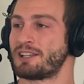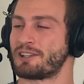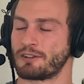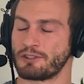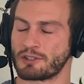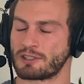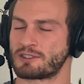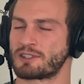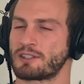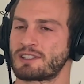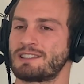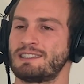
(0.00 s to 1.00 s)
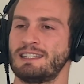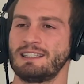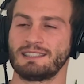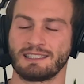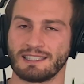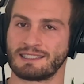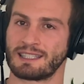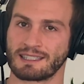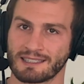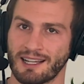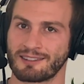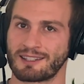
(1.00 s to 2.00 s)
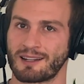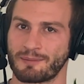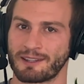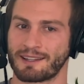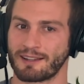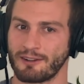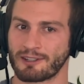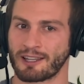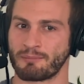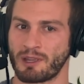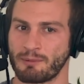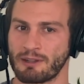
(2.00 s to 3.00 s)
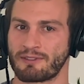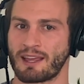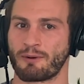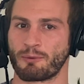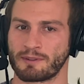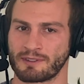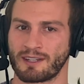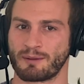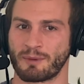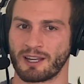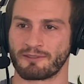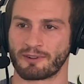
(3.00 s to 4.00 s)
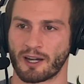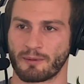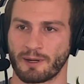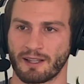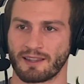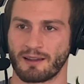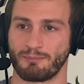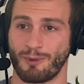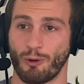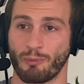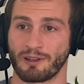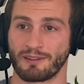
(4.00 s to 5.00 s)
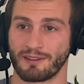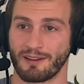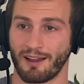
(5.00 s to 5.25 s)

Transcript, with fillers: you know, you can start to tease these things out that have been like, okay, maybe if that wasn't in my environment at that moment,